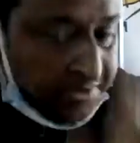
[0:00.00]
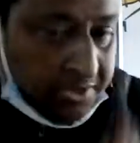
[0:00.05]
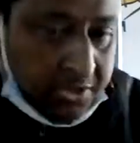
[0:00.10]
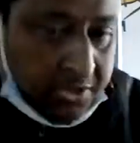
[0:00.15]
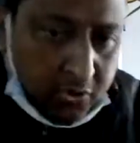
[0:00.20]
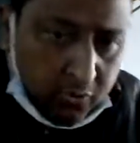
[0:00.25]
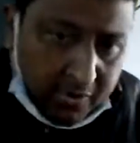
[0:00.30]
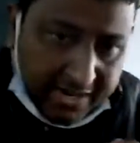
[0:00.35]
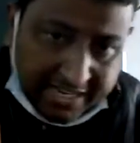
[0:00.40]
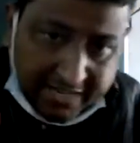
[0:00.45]

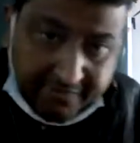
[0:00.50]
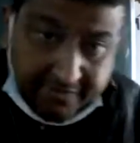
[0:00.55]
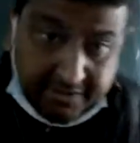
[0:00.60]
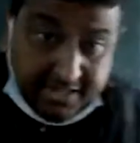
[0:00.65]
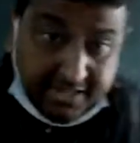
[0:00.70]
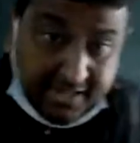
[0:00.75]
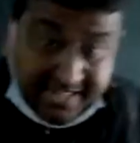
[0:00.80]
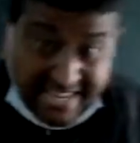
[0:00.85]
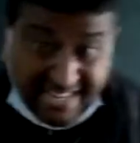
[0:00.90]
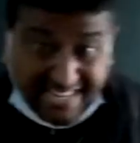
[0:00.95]
You are giving
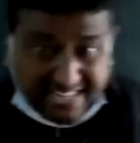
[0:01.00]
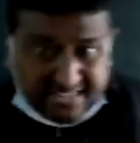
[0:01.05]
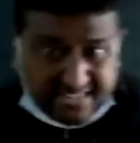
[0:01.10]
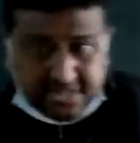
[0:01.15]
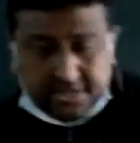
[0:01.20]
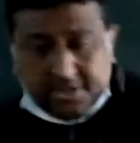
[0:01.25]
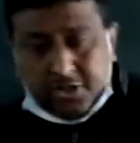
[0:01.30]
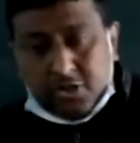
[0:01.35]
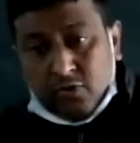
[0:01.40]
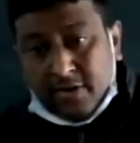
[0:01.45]
the
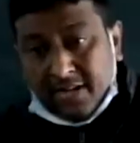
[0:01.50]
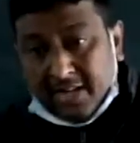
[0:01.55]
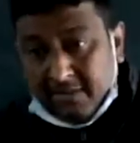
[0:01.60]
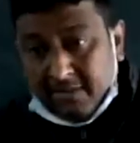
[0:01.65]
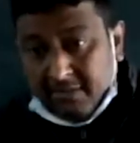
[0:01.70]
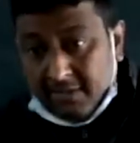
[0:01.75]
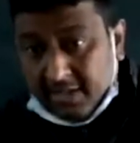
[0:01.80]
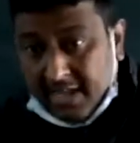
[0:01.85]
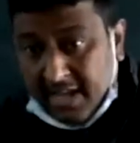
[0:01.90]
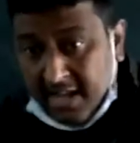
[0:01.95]
direction, you are
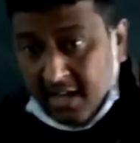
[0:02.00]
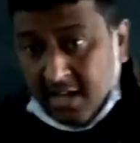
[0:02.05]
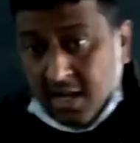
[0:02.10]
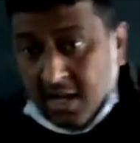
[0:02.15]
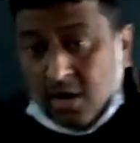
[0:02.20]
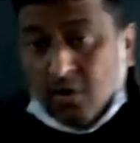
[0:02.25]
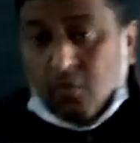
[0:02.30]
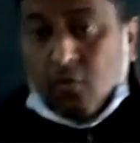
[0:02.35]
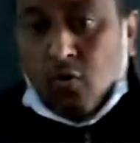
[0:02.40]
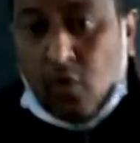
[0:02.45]
giving the
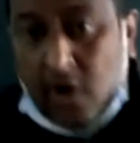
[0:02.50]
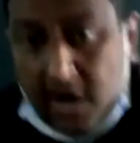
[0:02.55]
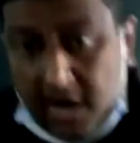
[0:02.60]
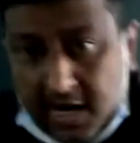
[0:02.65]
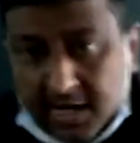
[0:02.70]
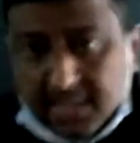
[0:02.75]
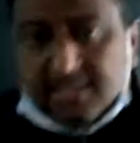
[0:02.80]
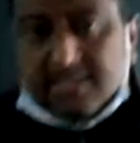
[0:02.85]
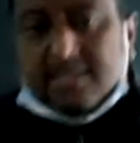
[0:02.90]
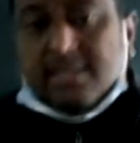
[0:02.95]

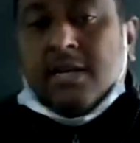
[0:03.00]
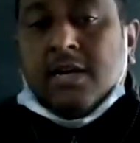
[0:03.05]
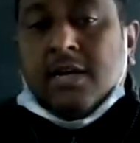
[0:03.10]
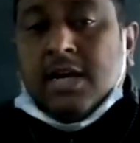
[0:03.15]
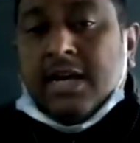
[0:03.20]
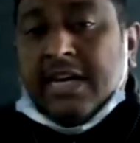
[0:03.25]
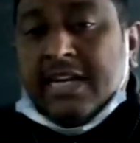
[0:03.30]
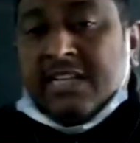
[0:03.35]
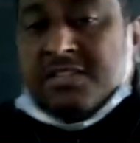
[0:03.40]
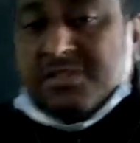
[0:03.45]
words,
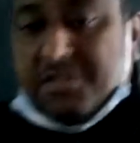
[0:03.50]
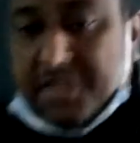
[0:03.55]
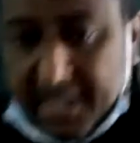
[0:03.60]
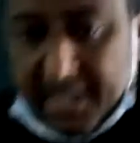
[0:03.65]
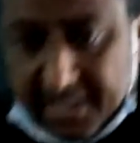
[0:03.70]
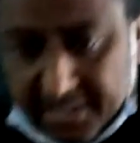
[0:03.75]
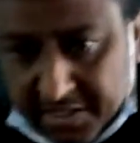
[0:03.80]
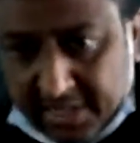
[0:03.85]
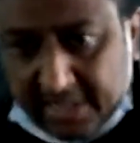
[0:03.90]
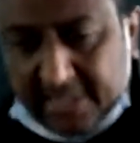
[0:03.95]

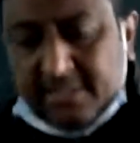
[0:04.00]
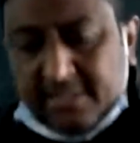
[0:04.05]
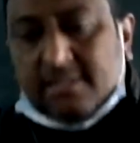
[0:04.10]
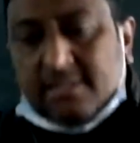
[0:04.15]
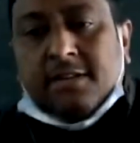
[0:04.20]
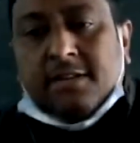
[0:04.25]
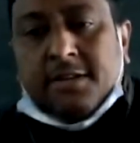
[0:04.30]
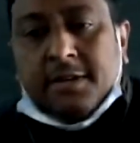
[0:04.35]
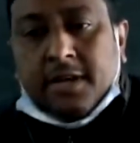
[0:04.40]
instructions,